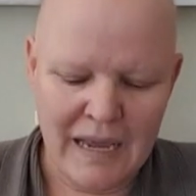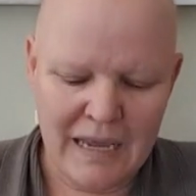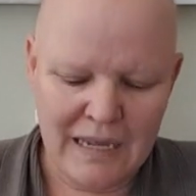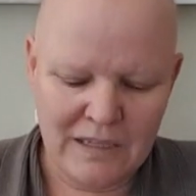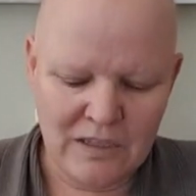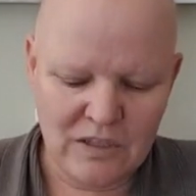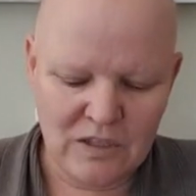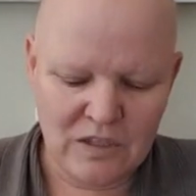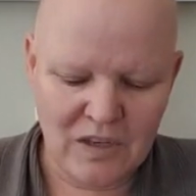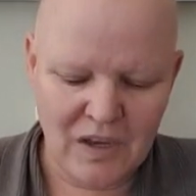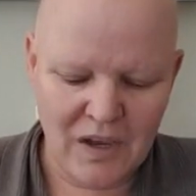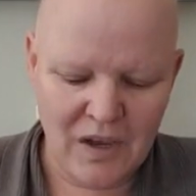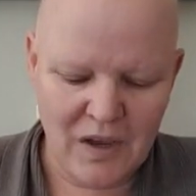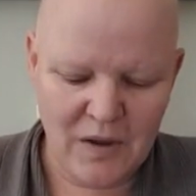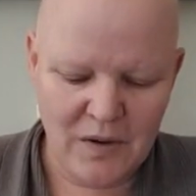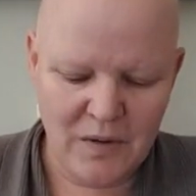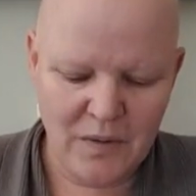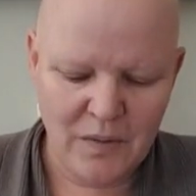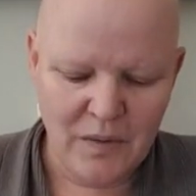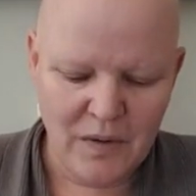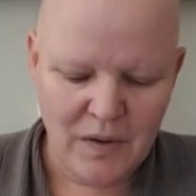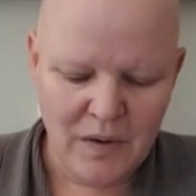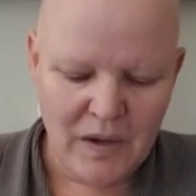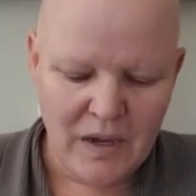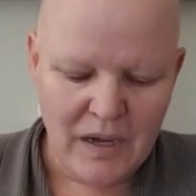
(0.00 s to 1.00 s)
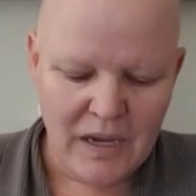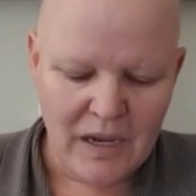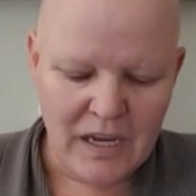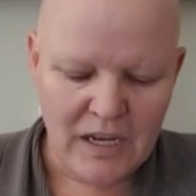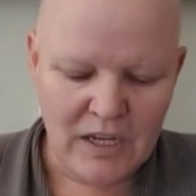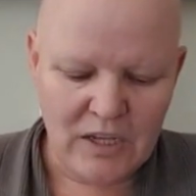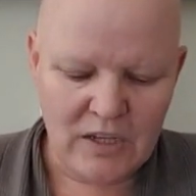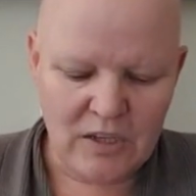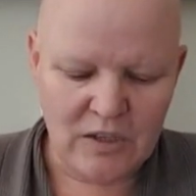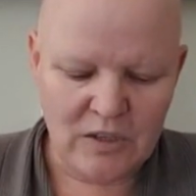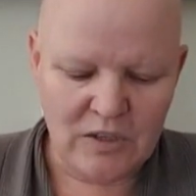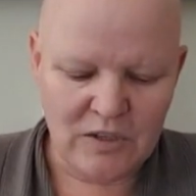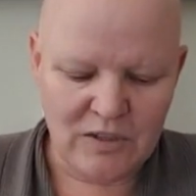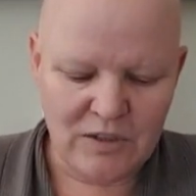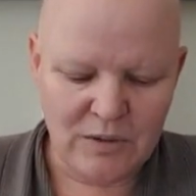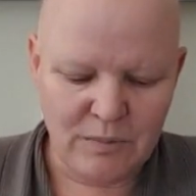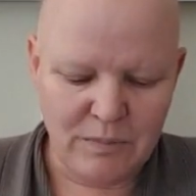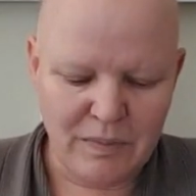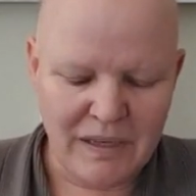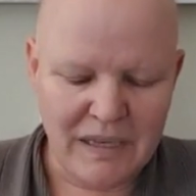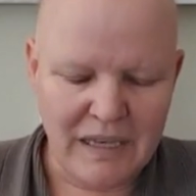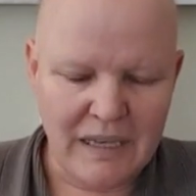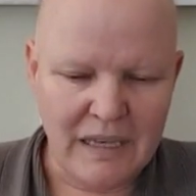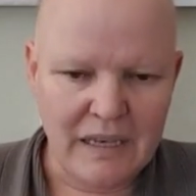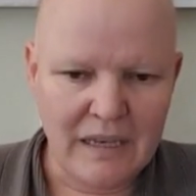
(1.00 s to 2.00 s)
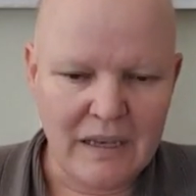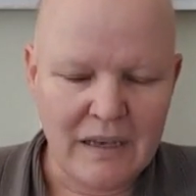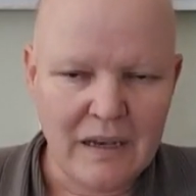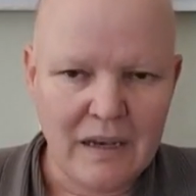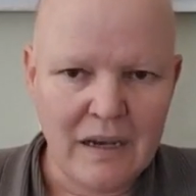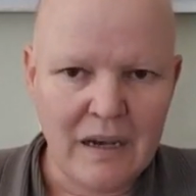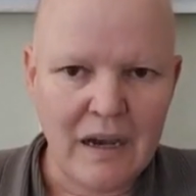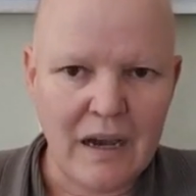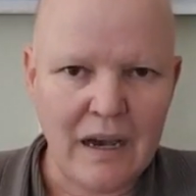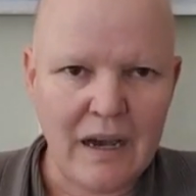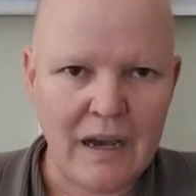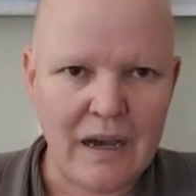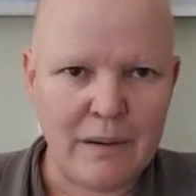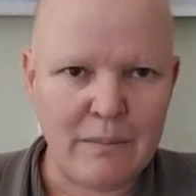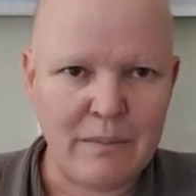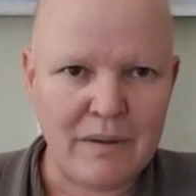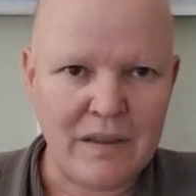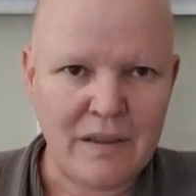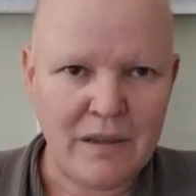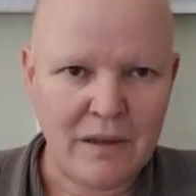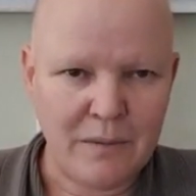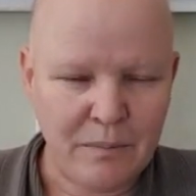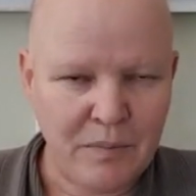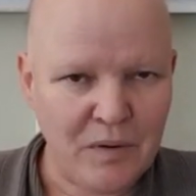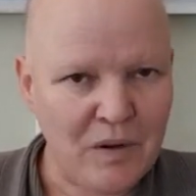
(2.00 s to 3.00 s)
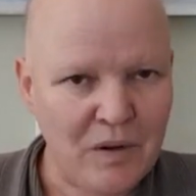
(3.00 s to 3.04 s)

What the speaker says: And so it used to be, in the